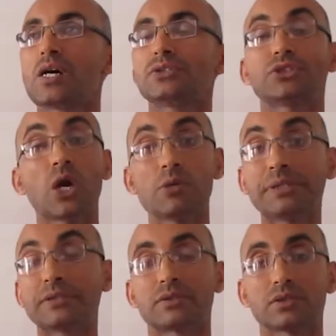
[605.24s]

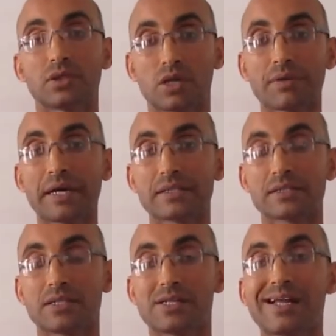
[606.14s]
determined, right,
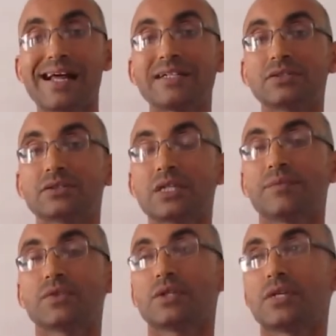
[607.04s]
and
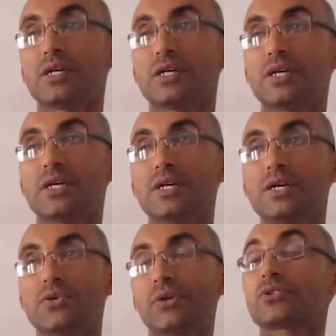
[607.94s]

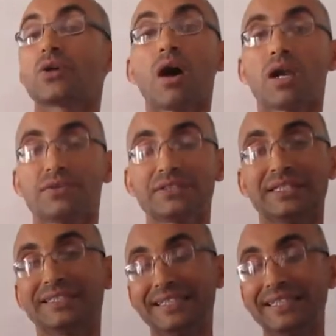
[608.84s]
resolved
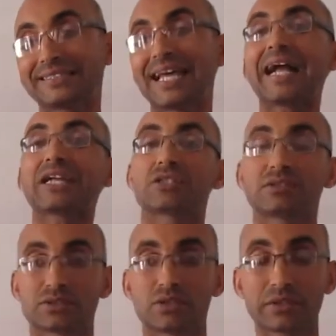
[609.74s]
in his
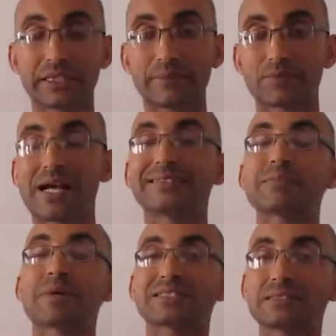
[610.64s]
actions, okay, and
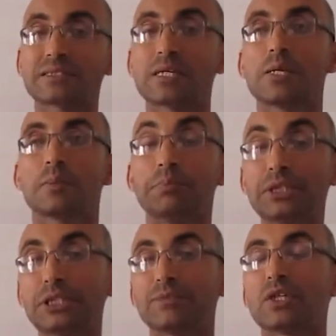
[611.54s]
he mustn't
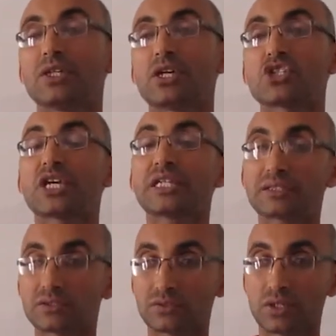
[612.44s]
be
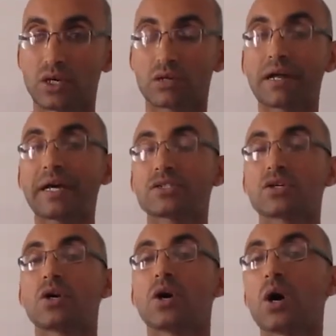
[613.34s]
shaken, all right,
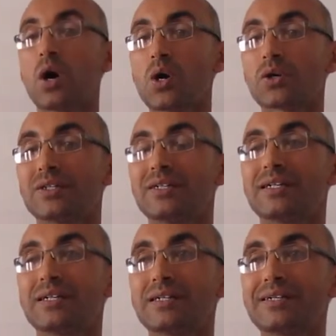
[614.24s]

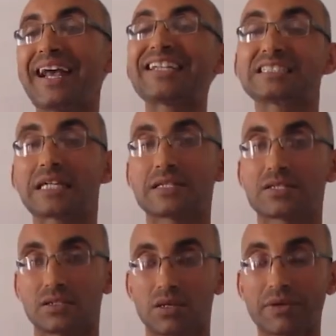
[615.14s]
or hesitant,
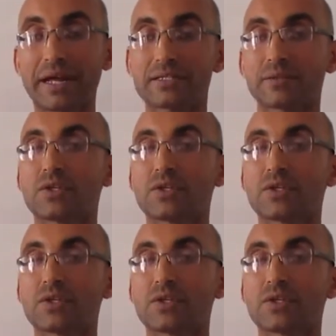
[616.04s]
all right,